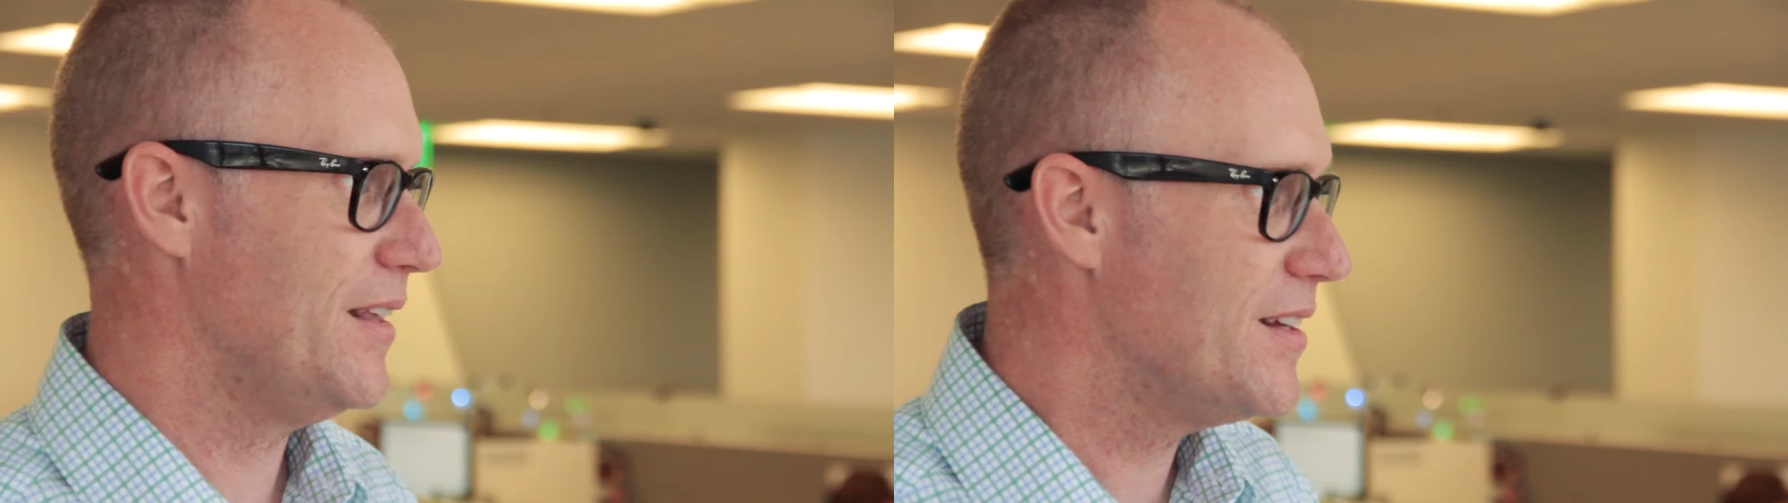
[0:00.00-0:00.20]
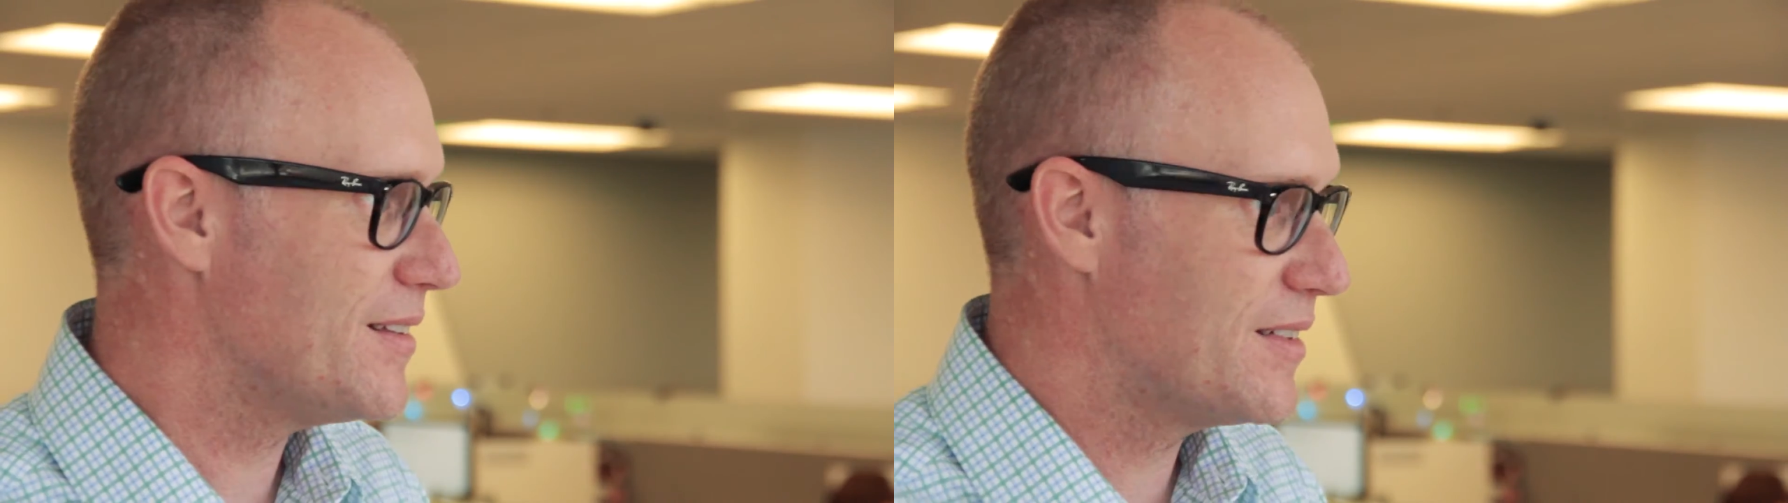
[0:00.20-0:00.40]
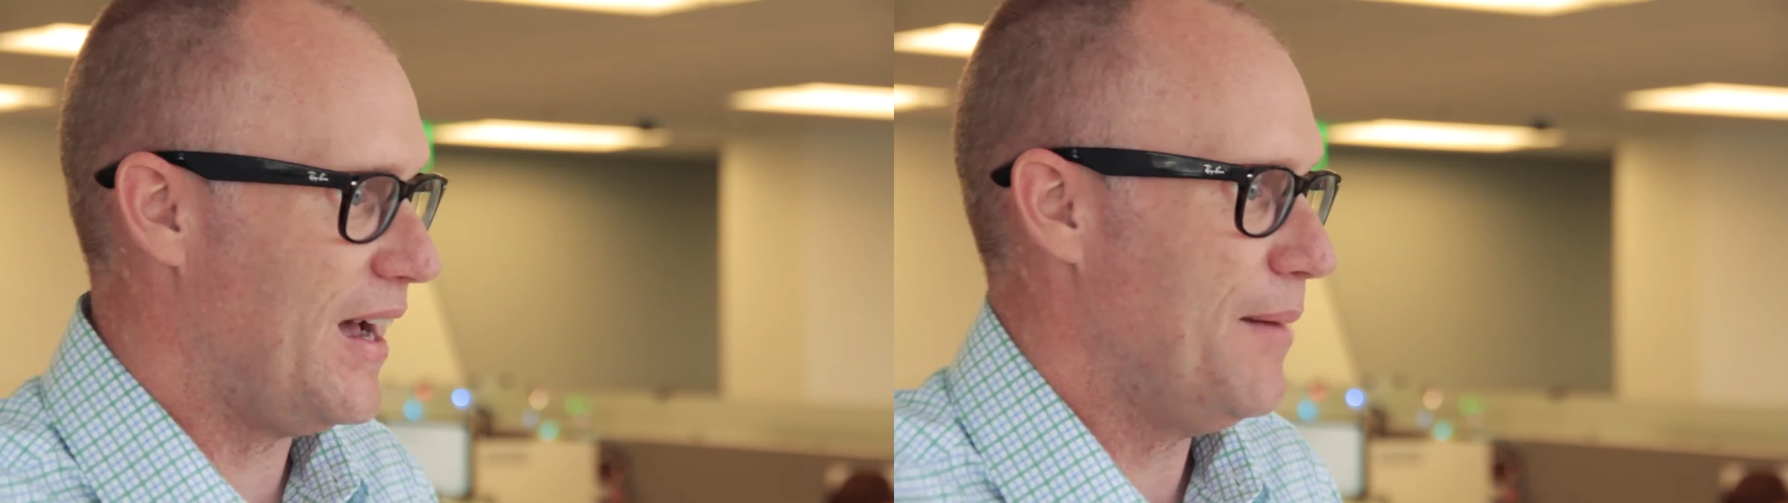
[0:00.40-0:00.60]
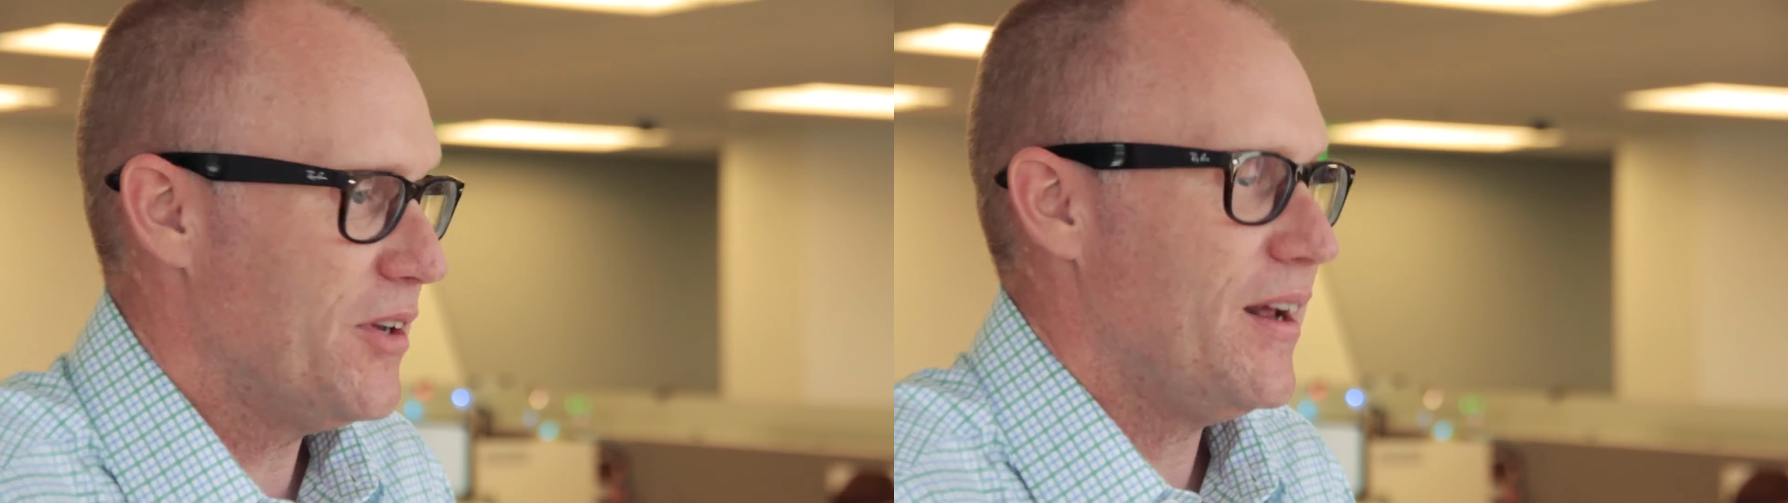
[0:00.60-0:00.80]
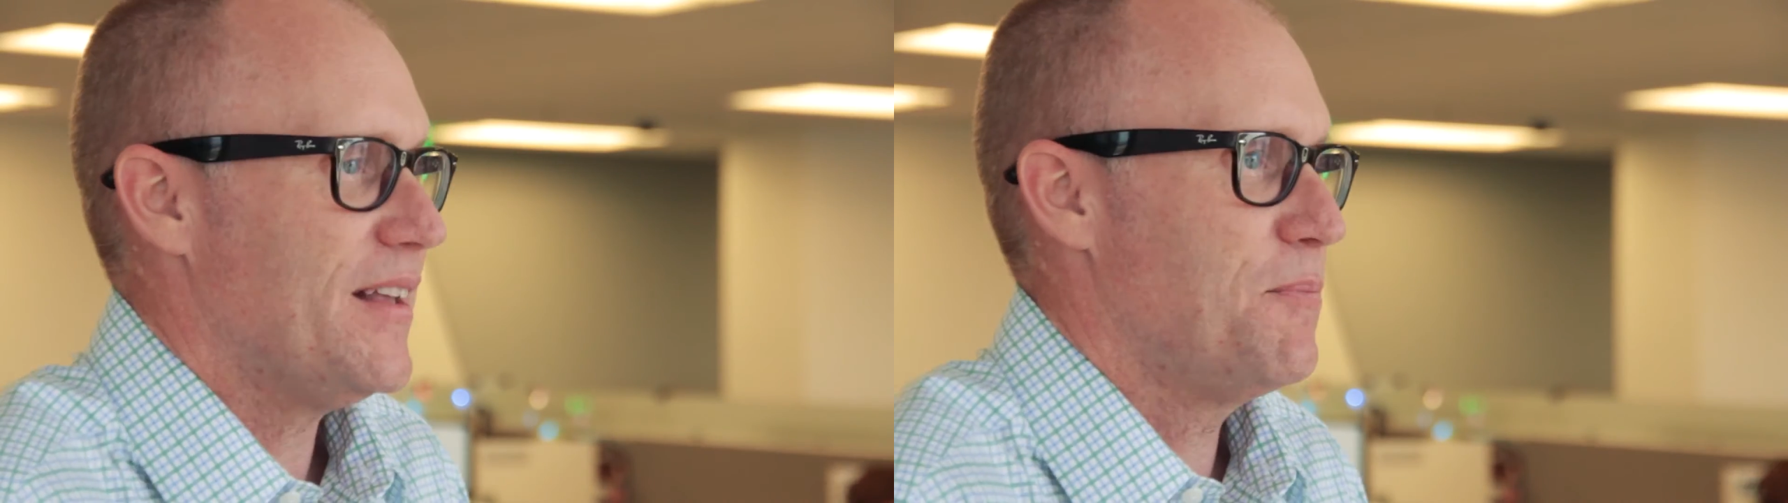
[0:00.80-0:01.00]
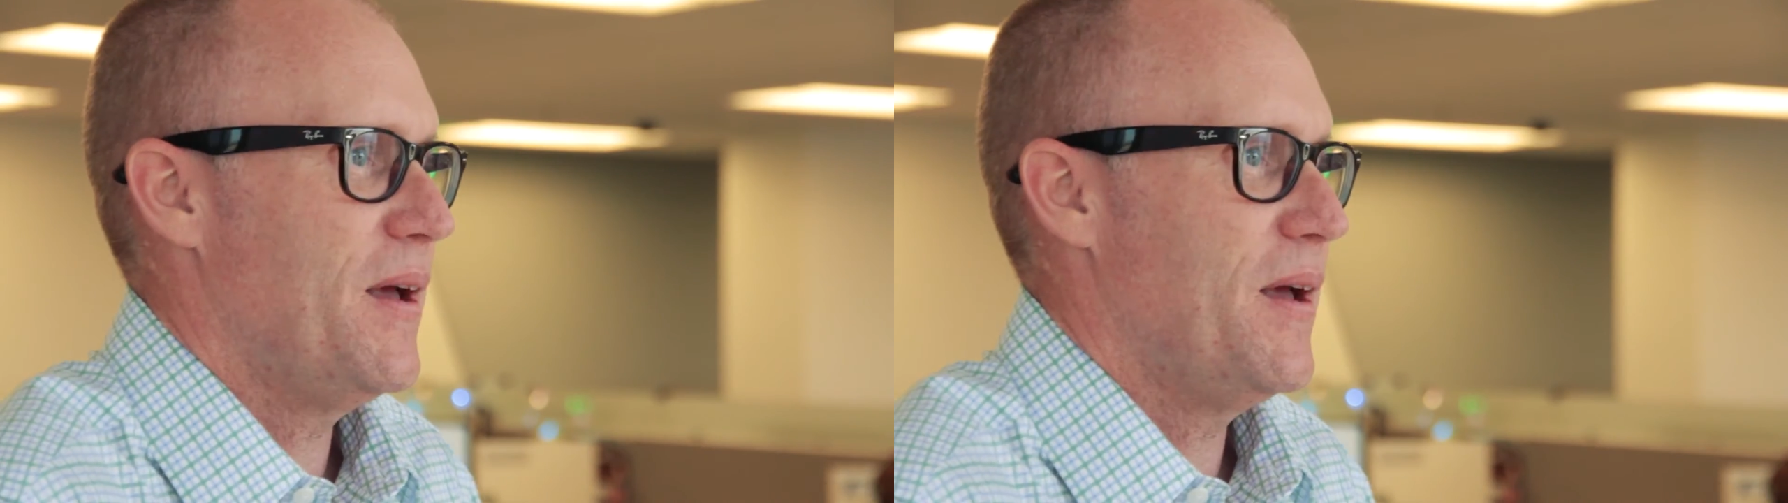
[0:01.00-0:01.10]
it's just time you're not